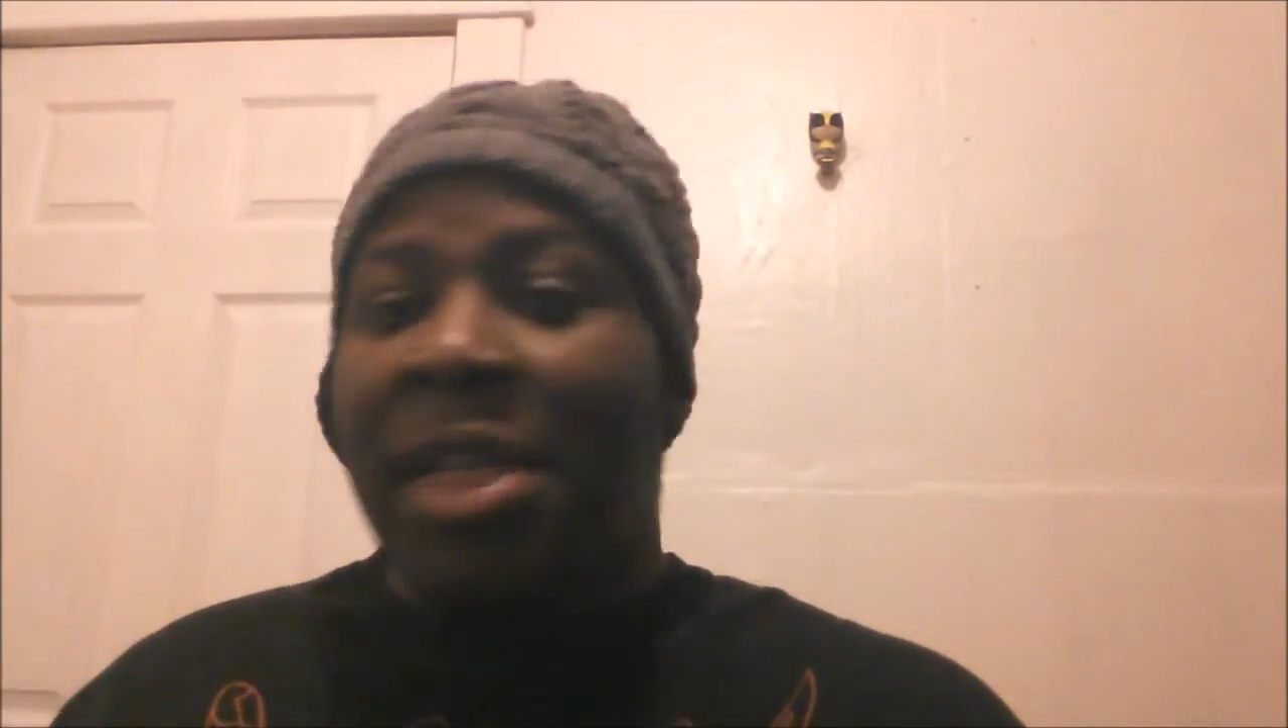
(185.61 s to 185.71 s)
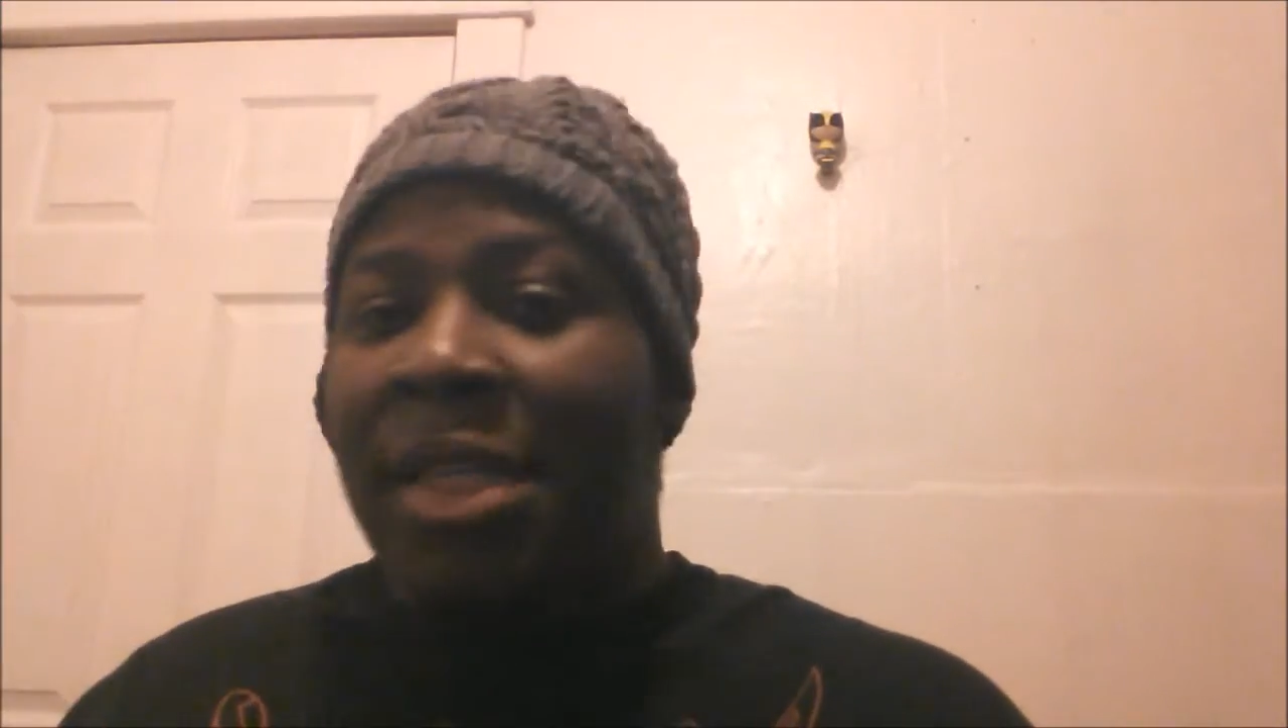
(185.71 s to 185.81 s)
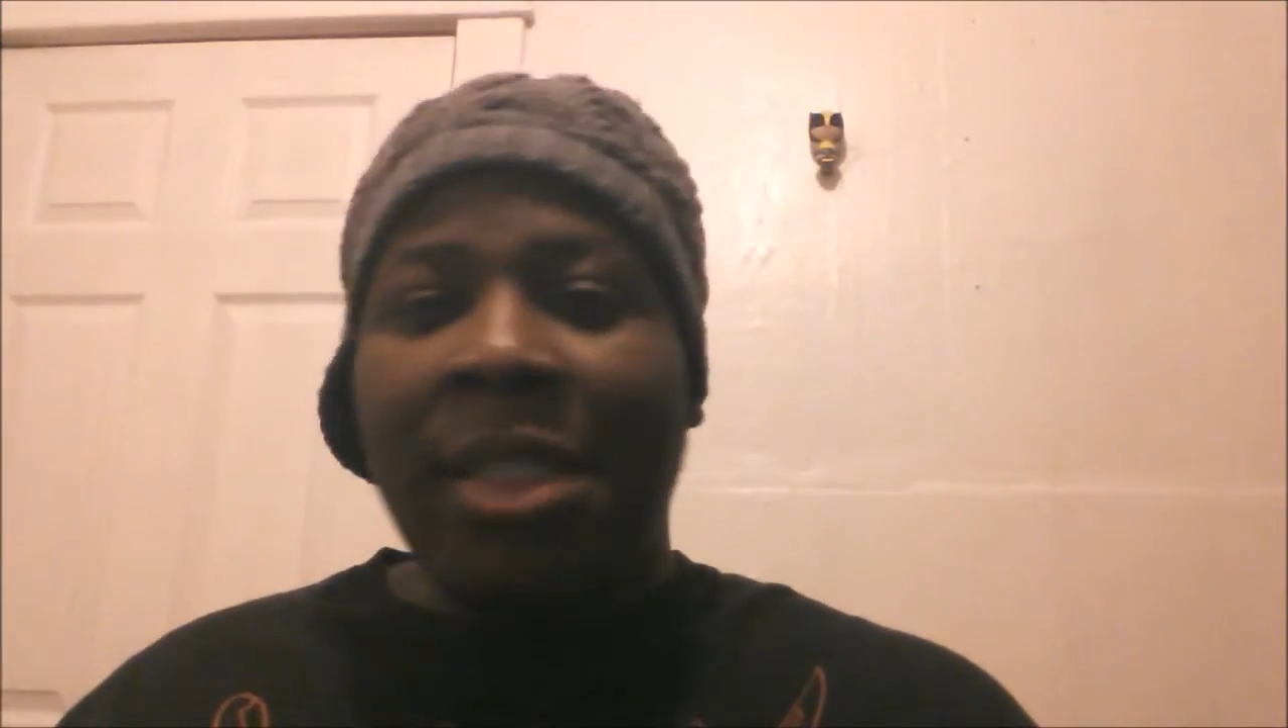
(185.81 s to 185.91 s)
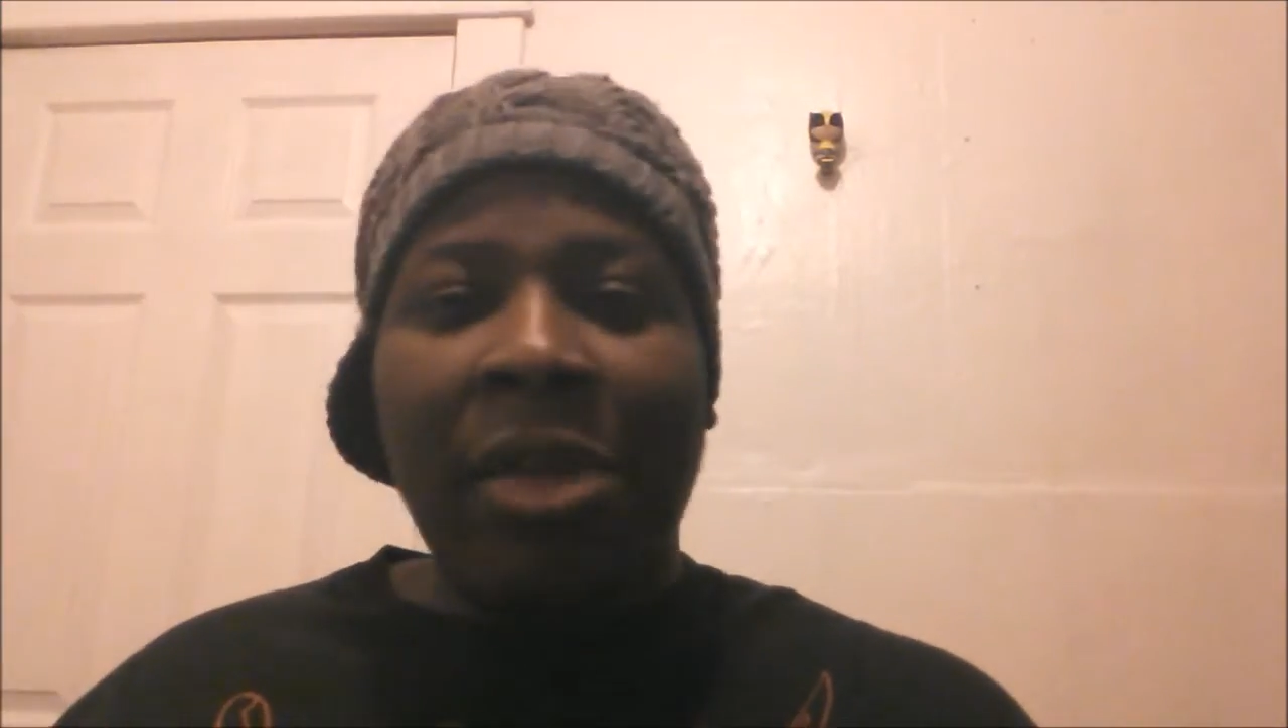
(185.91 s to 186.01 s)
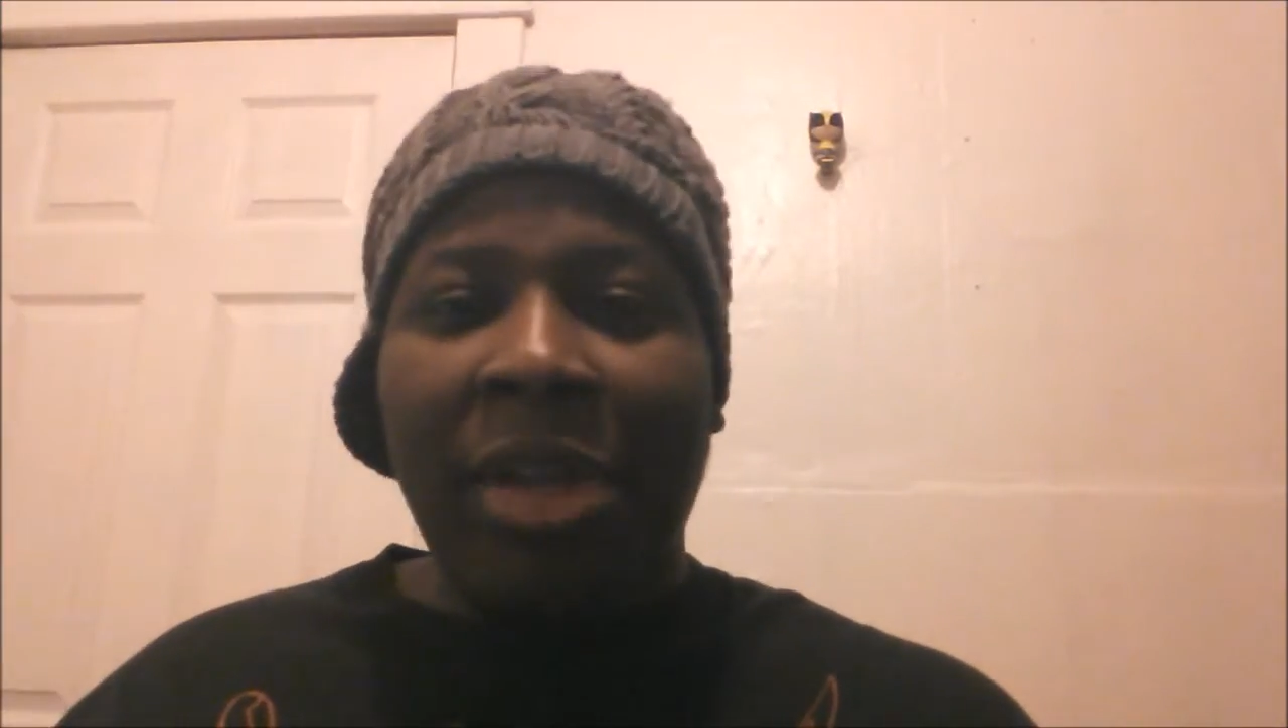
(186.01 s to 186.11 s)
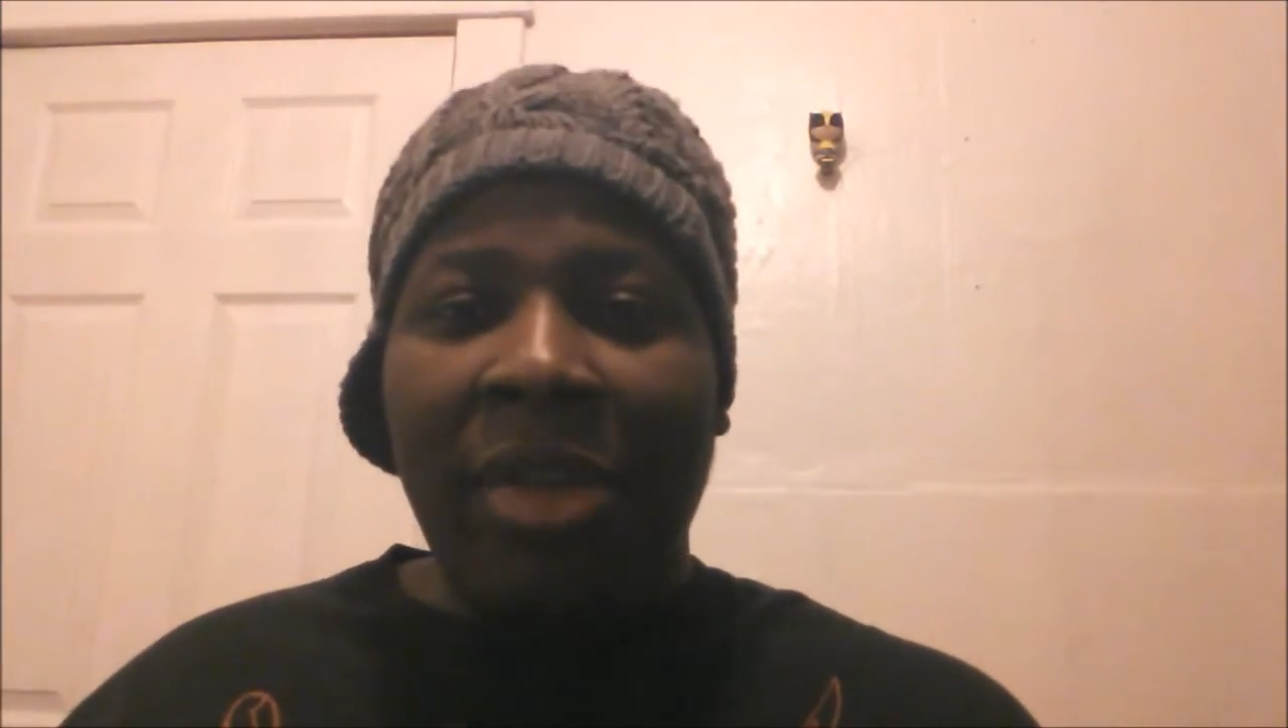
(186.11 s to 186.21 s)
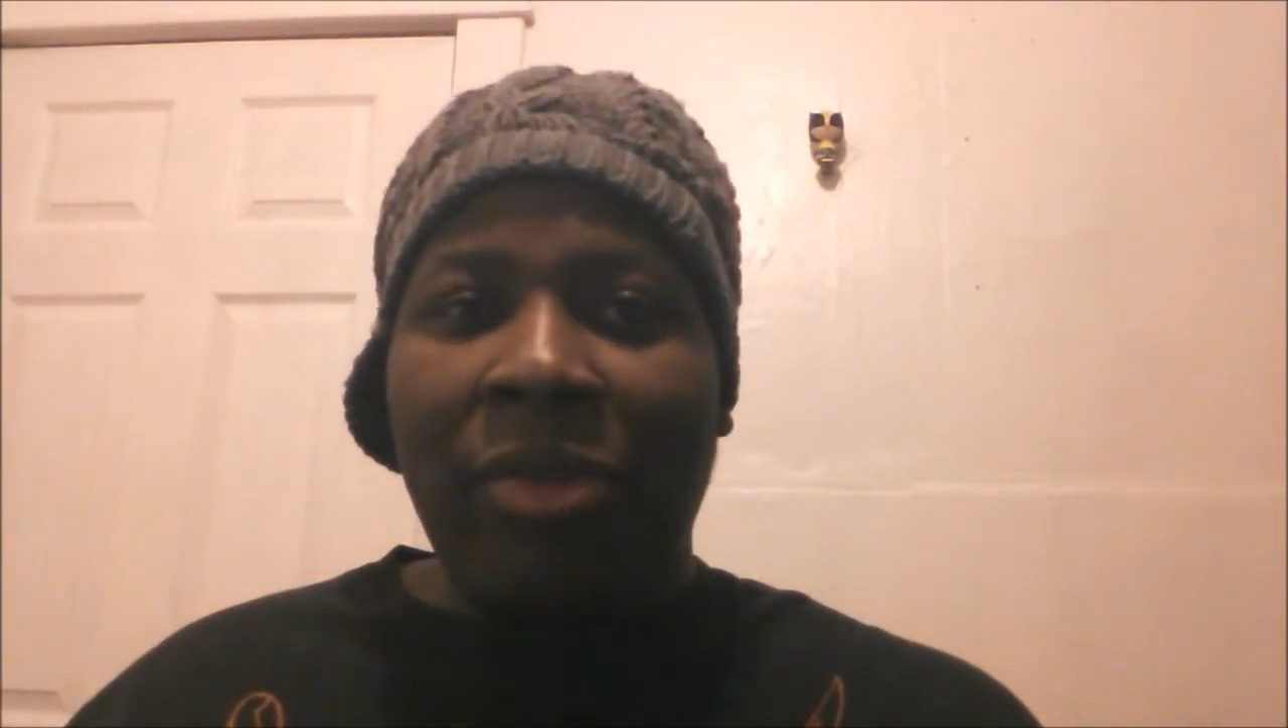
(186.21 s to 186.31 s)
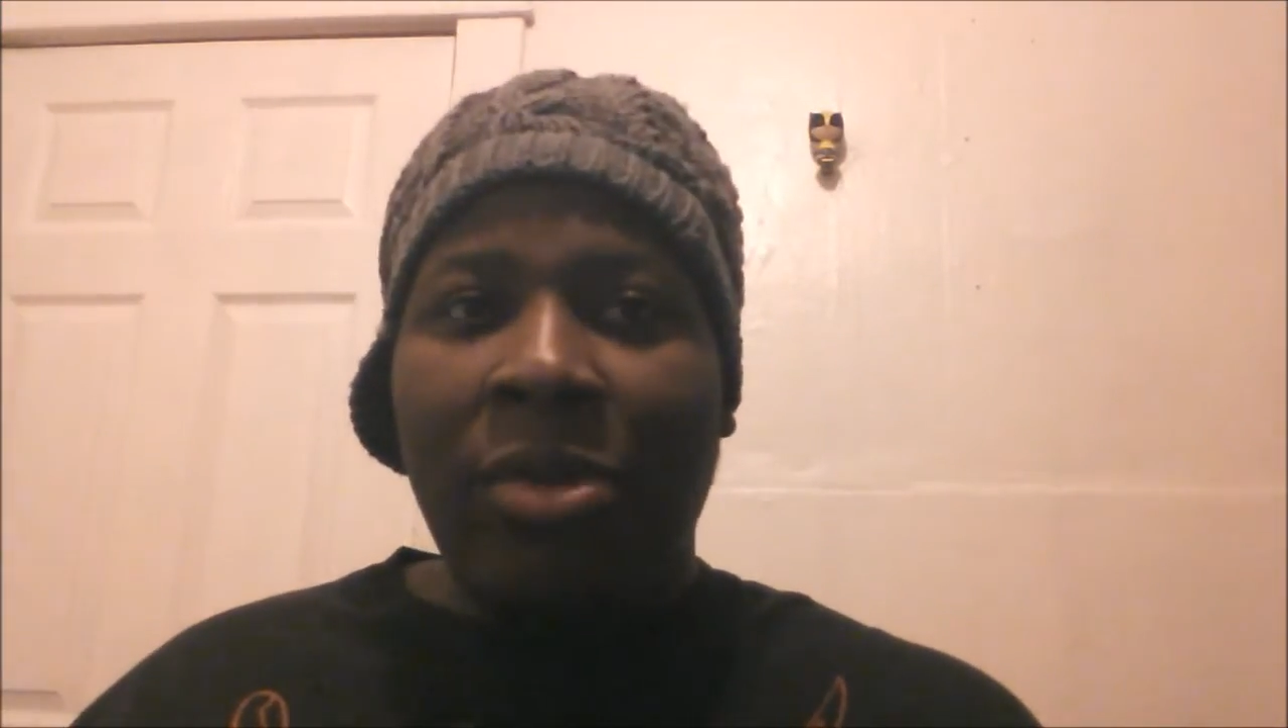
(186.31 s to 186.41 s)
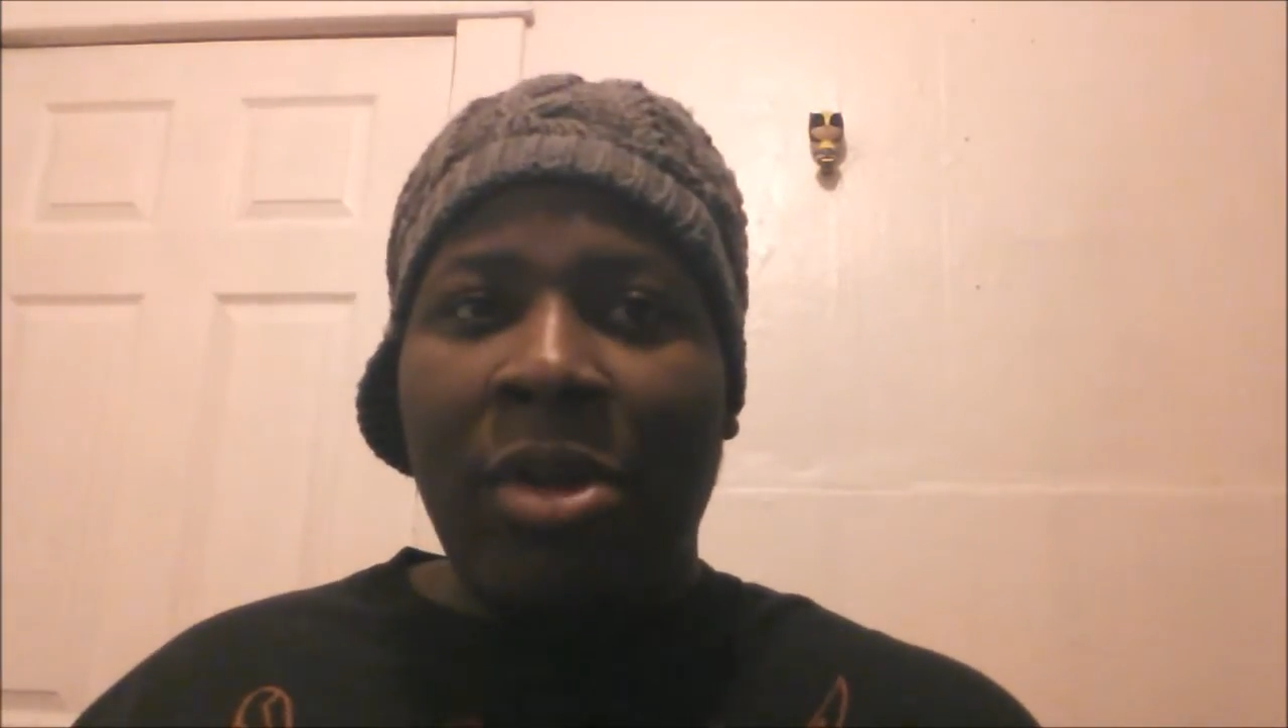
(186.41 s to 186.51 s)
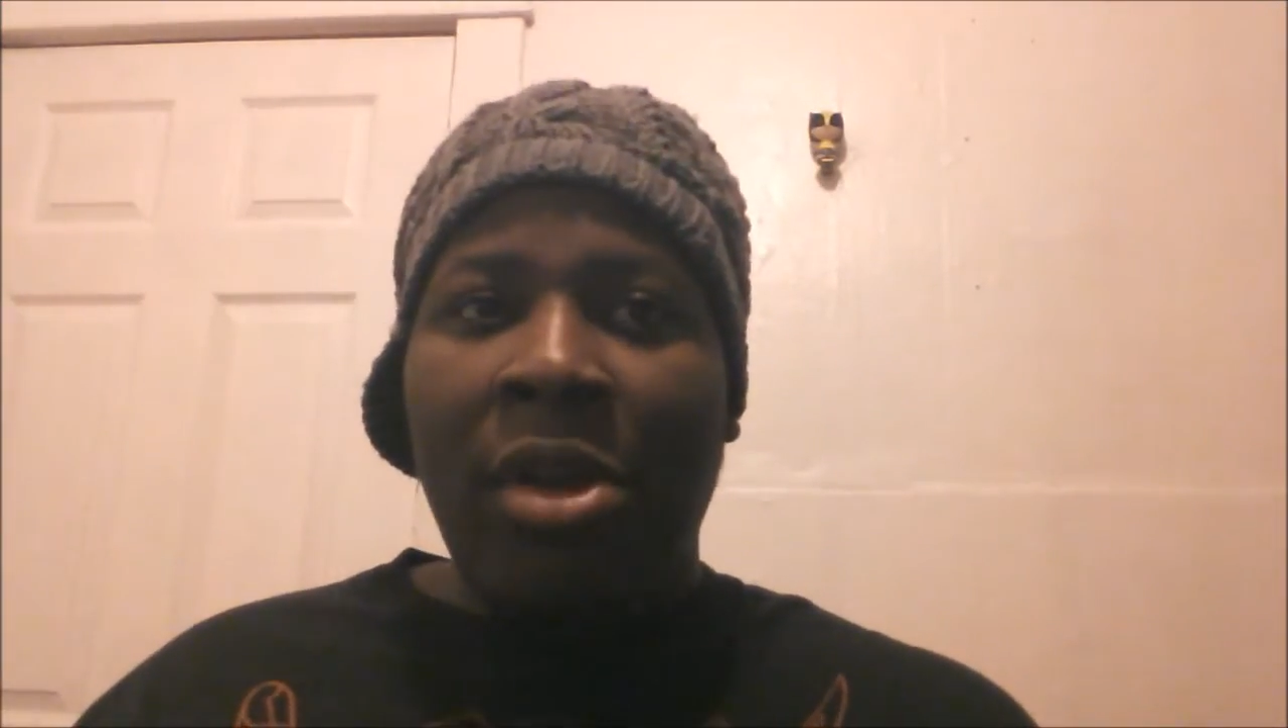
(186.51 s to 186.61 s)
necessary
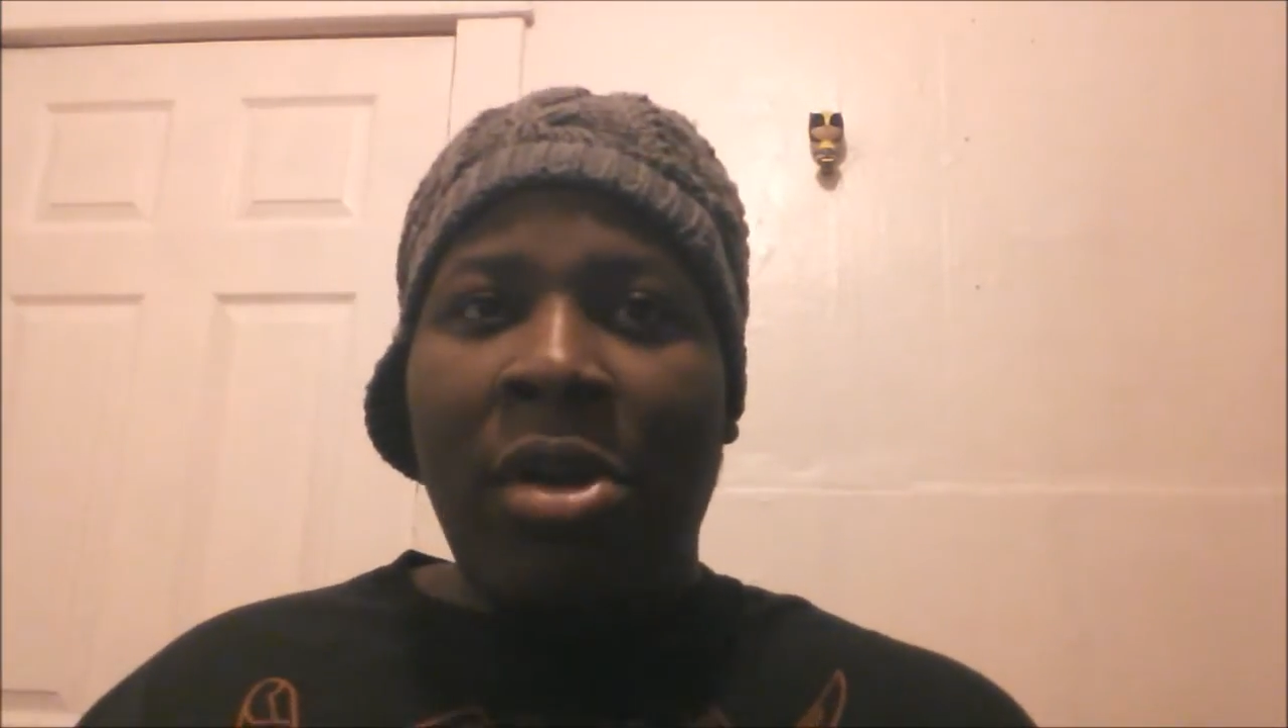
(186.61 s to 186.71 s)
evil.